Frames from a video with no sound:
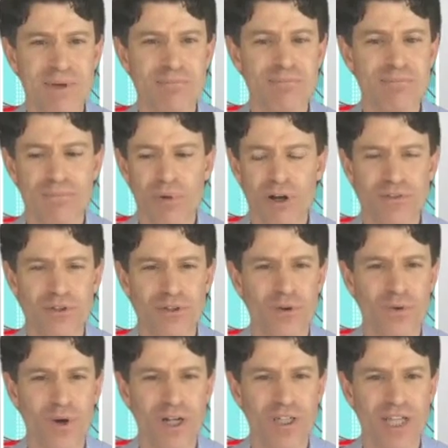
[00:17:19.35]
a part of your
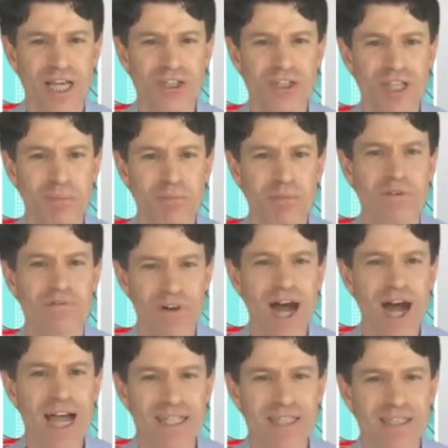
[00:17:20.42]
organization that
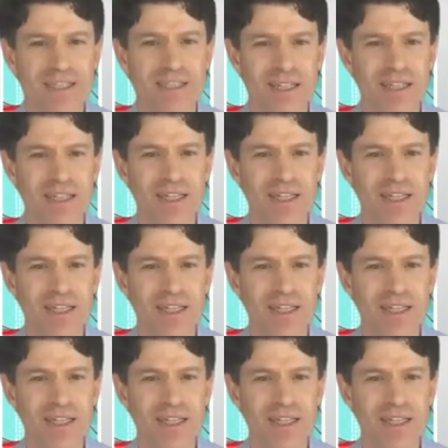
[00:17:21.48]
provides